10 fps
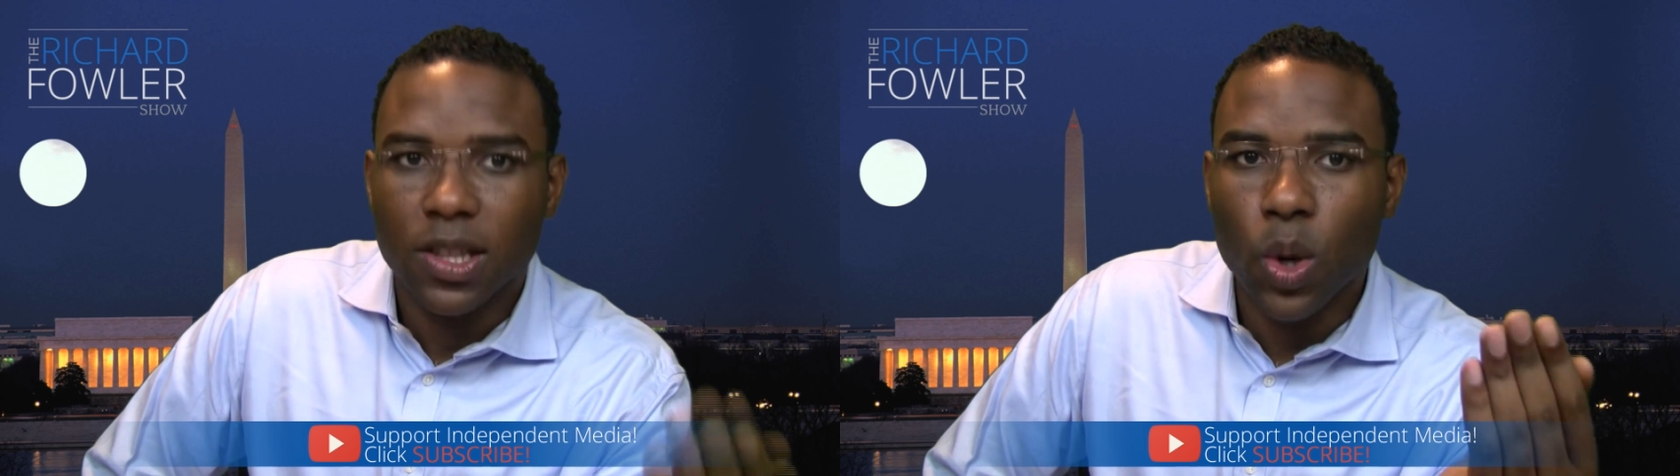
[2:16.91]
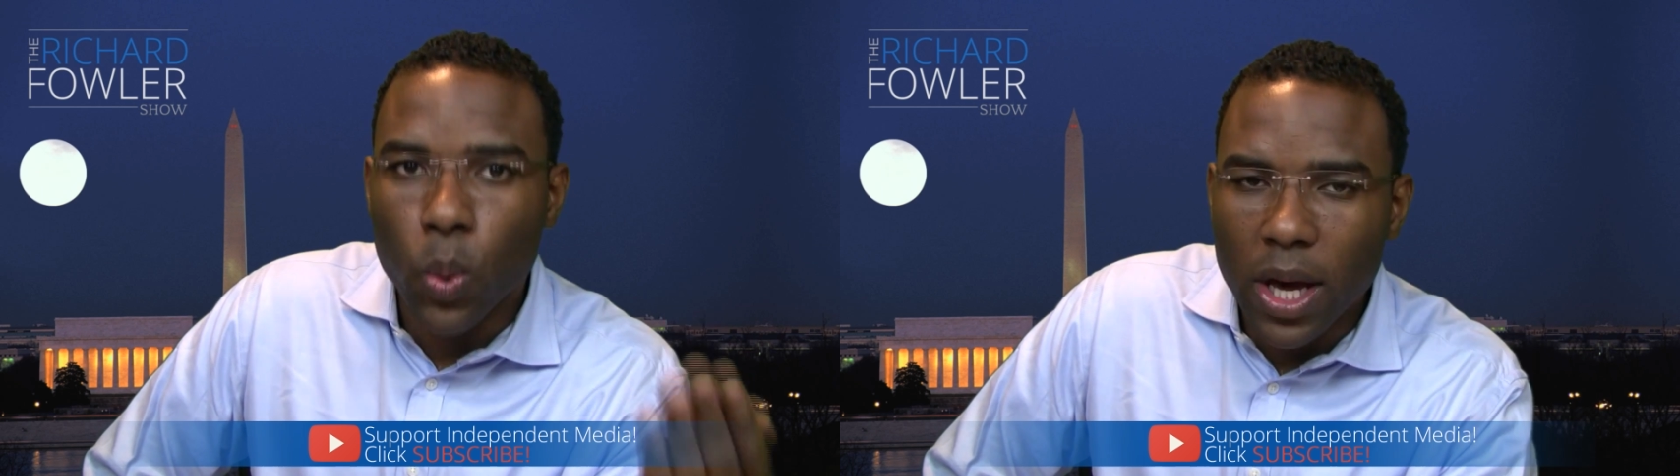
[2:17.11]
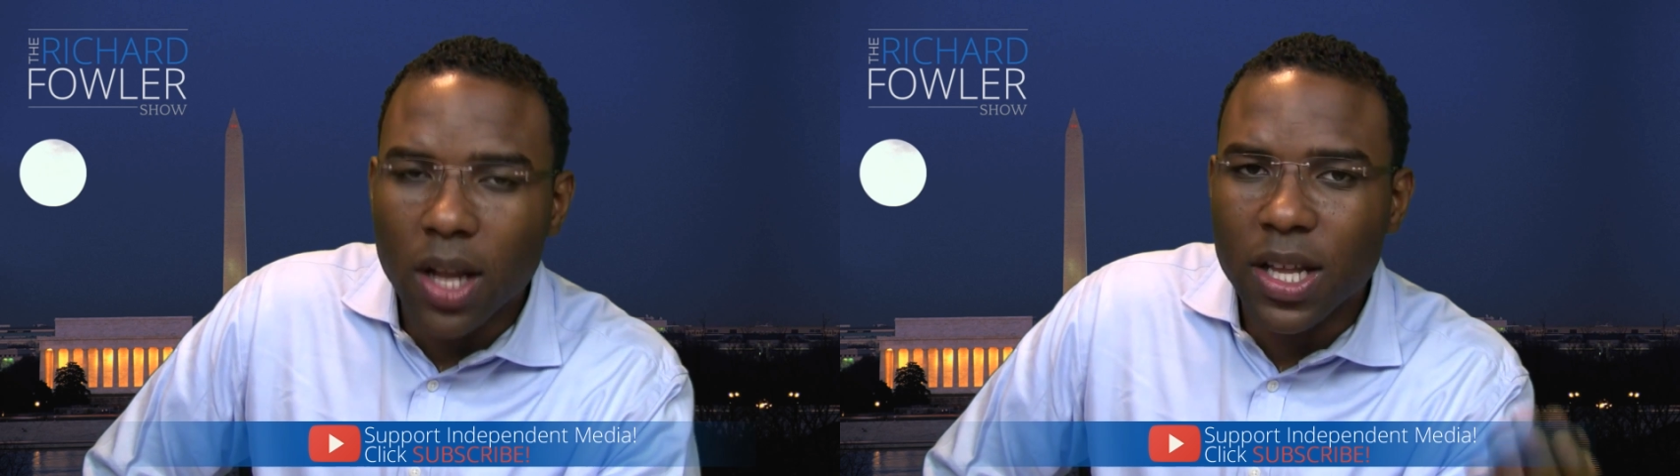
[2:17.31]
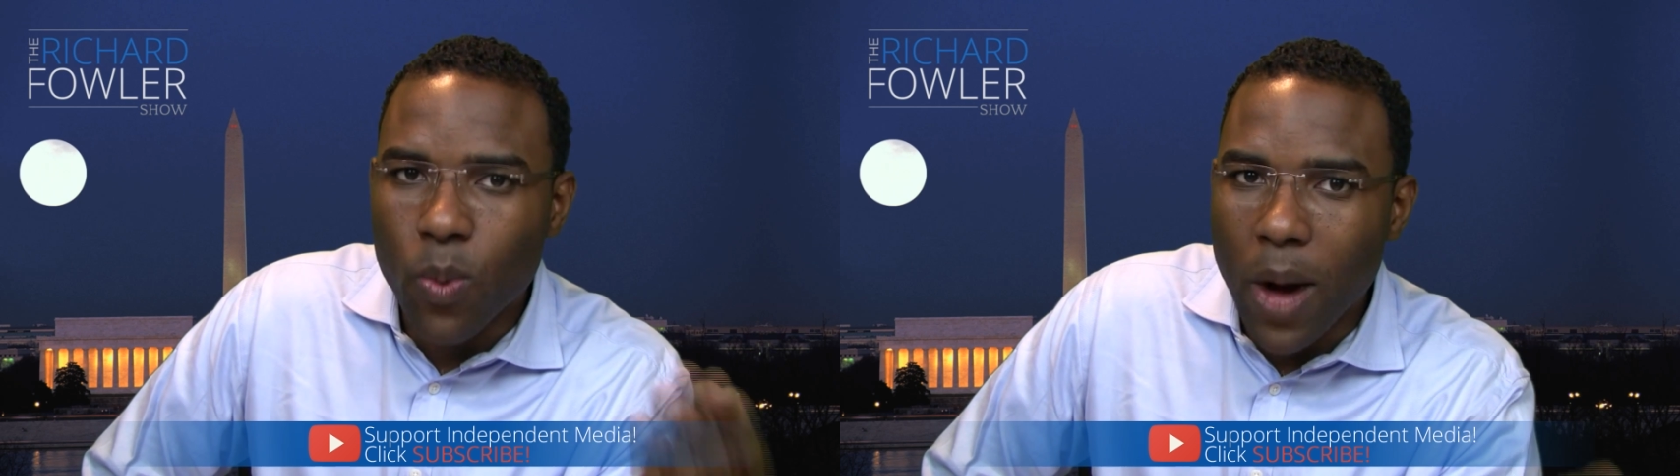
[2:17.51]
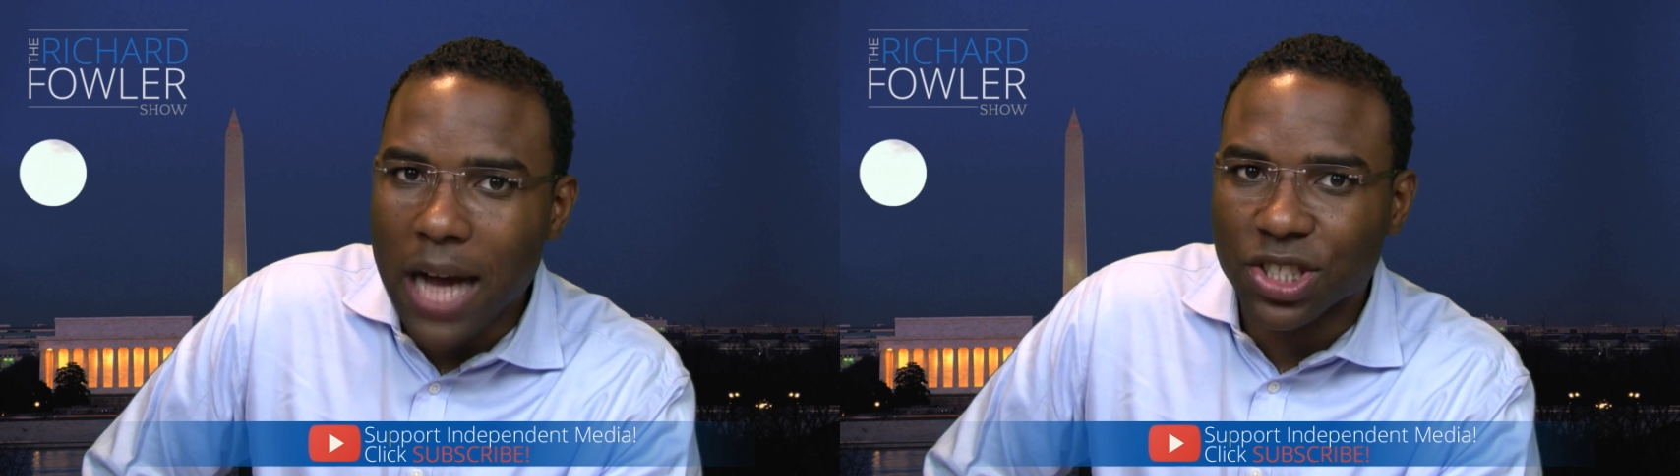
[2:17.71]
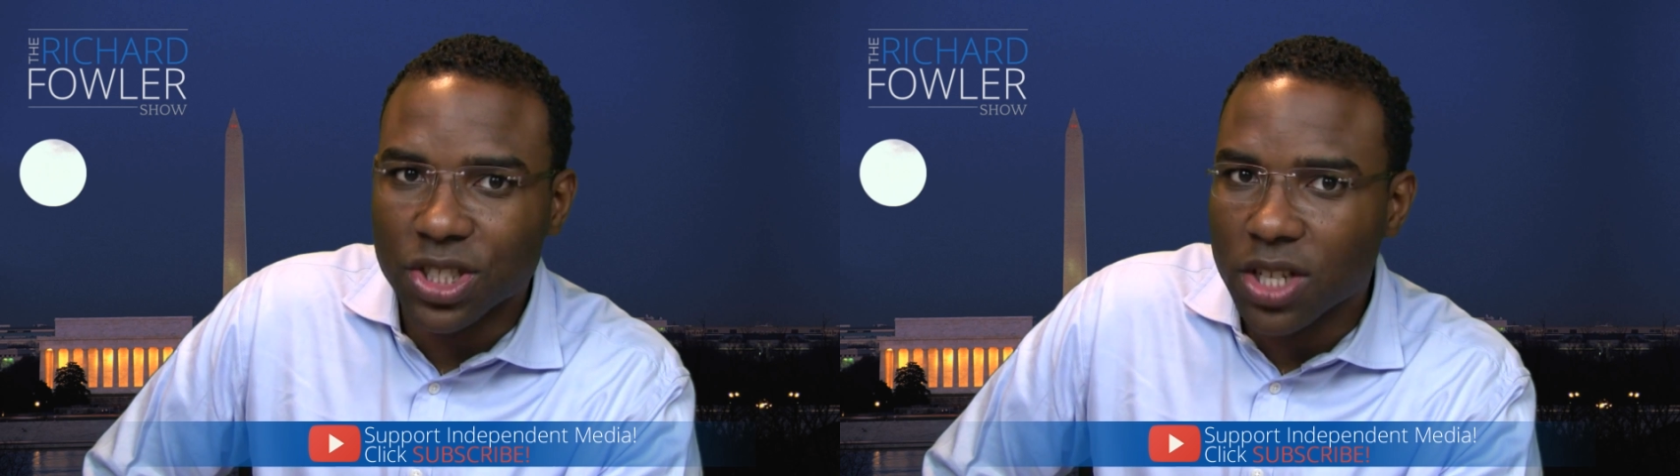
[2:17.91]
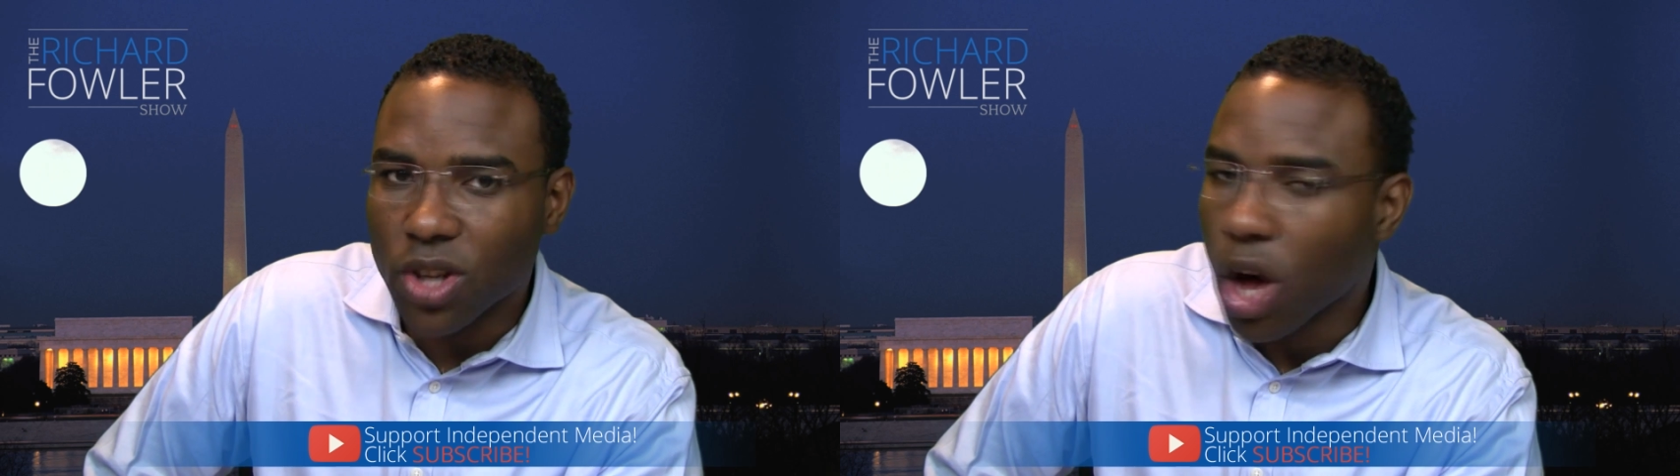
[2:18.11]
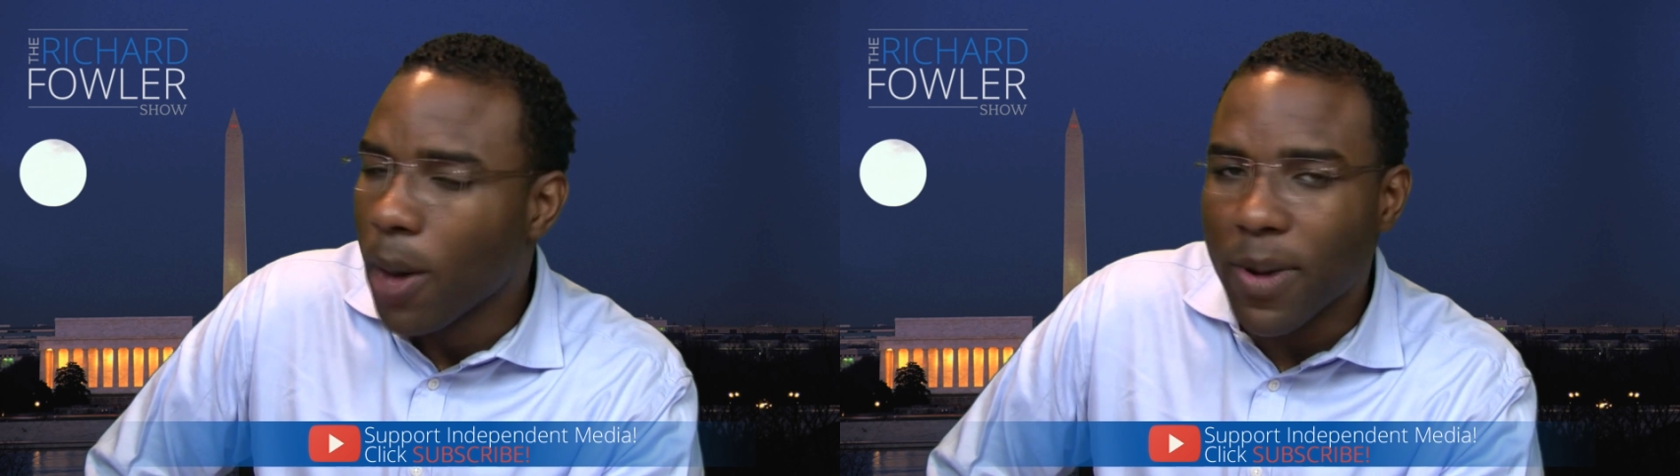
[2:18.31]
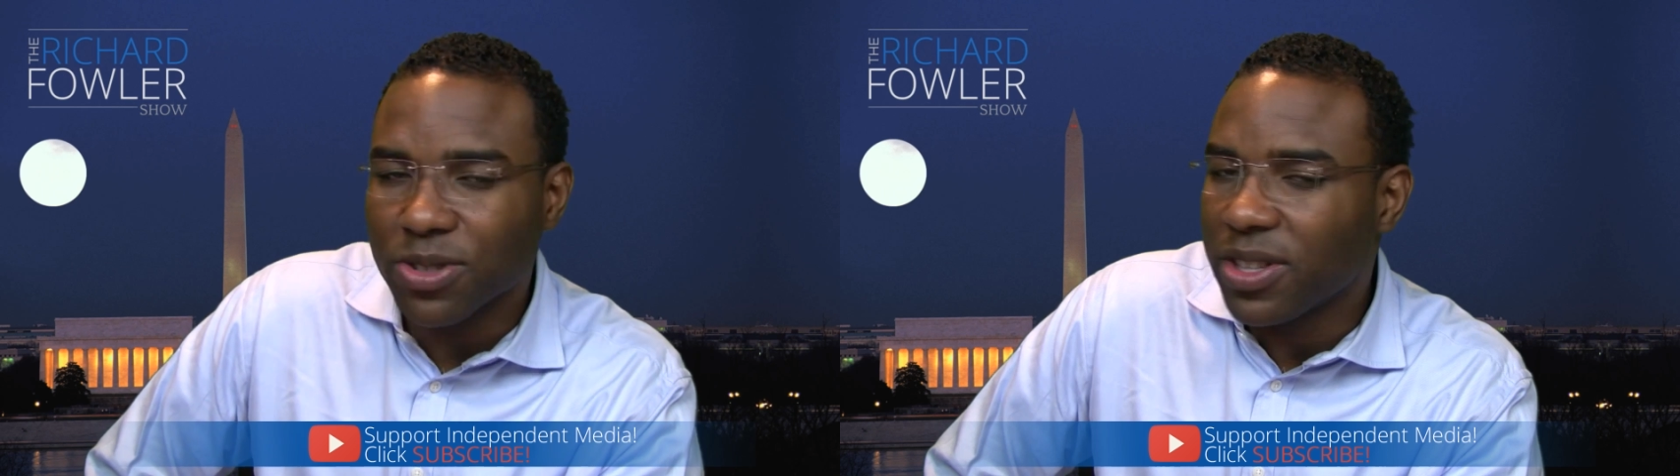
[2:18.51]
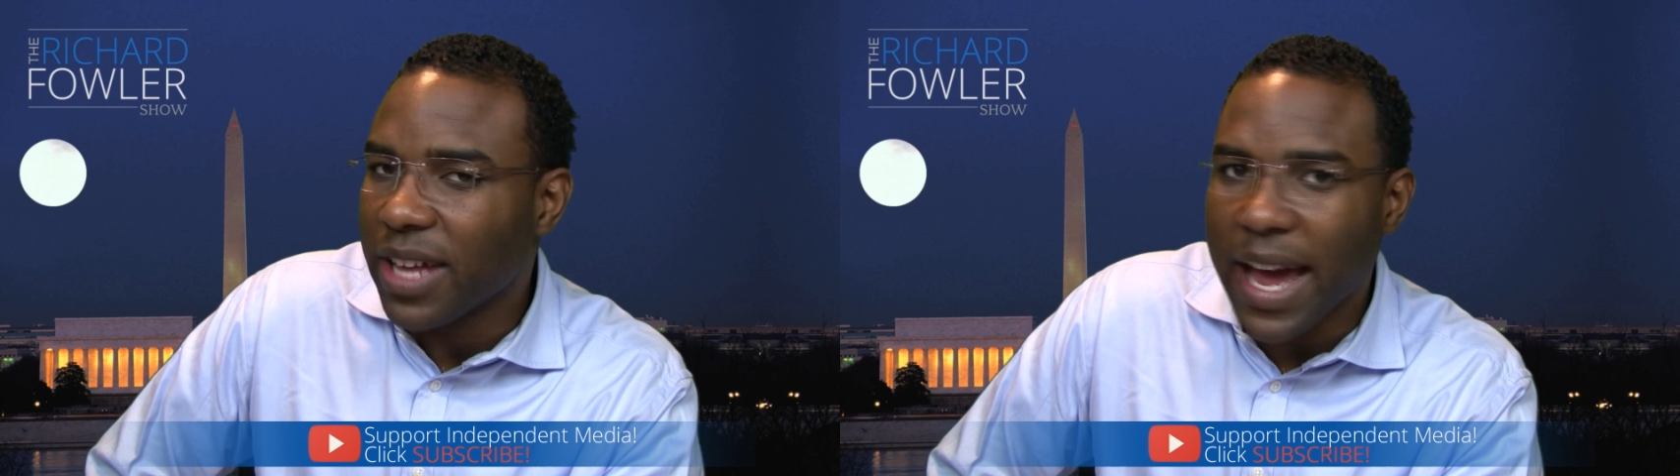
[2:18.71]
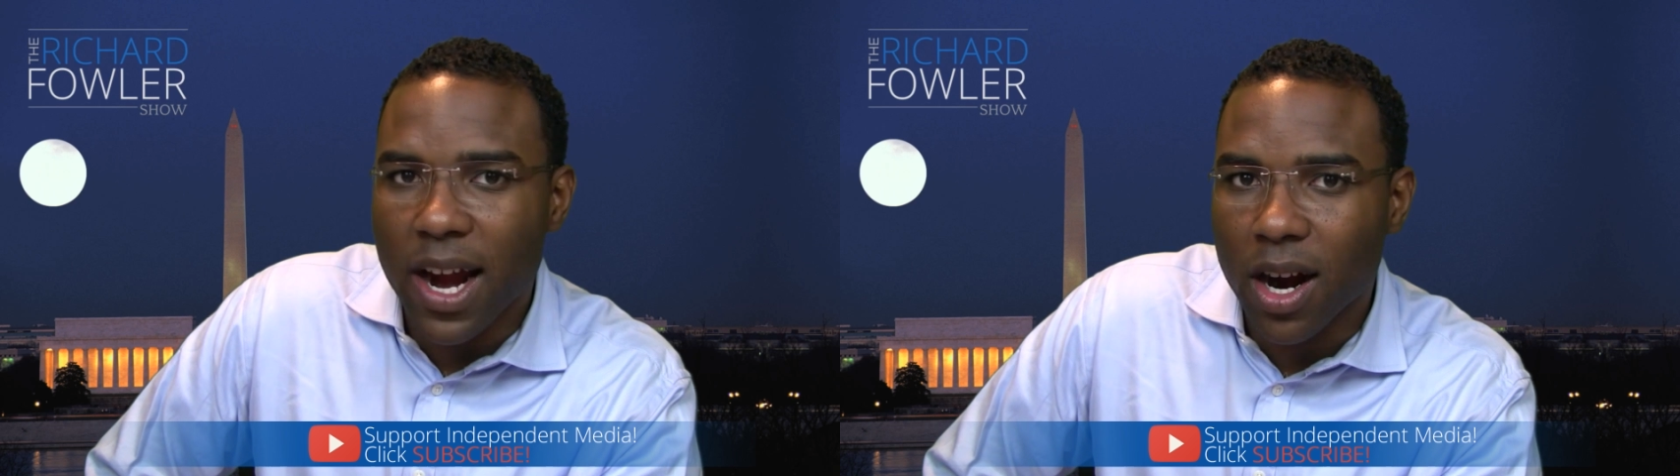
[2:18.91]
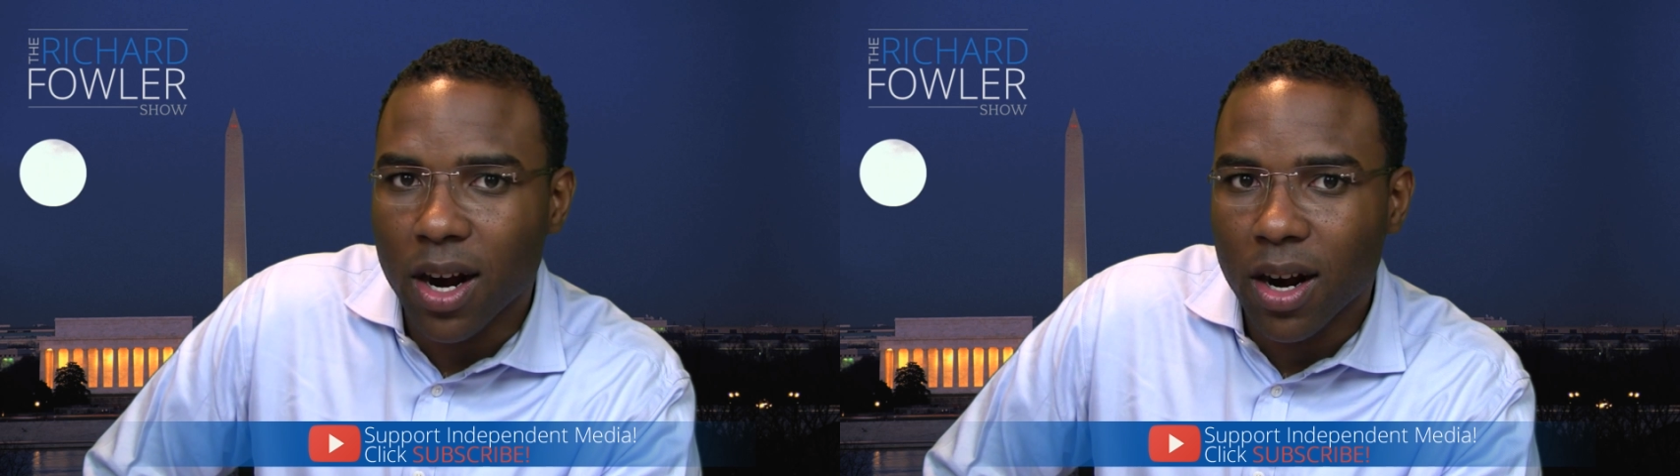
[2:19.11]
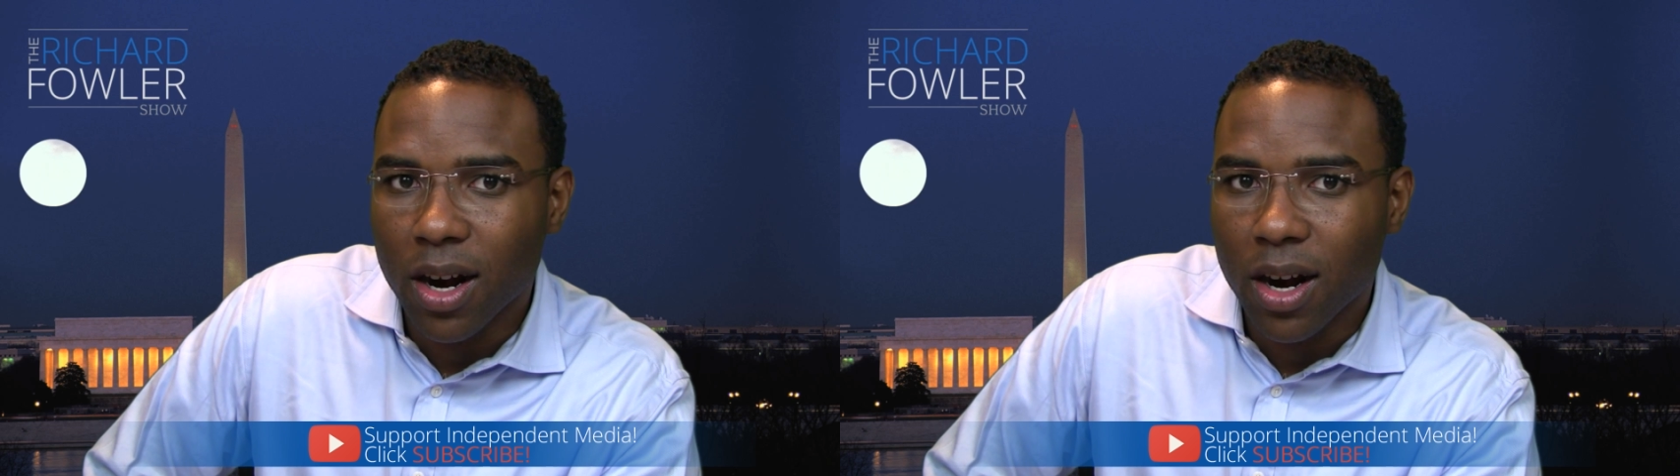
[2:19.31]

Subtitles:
The will in Washington is almost there.